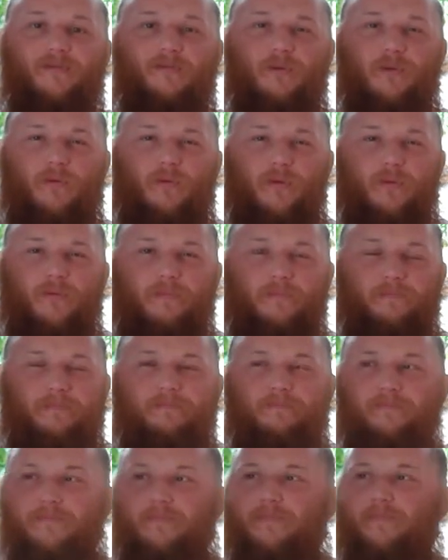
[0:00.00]
We're
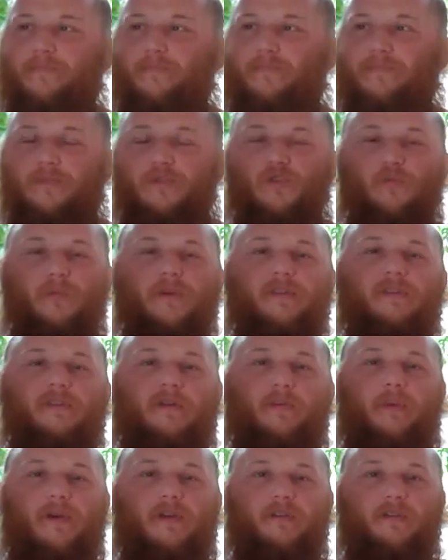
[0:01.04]
too busy
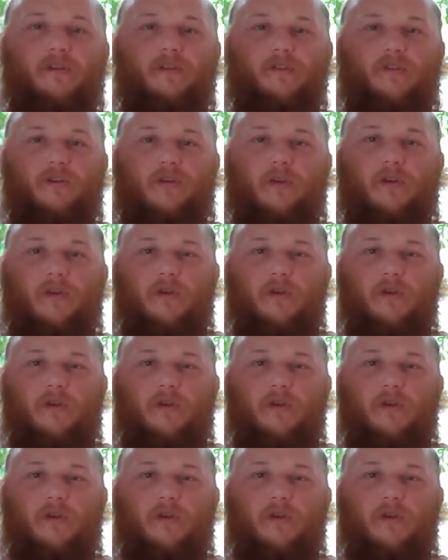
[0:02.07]
to pay attention.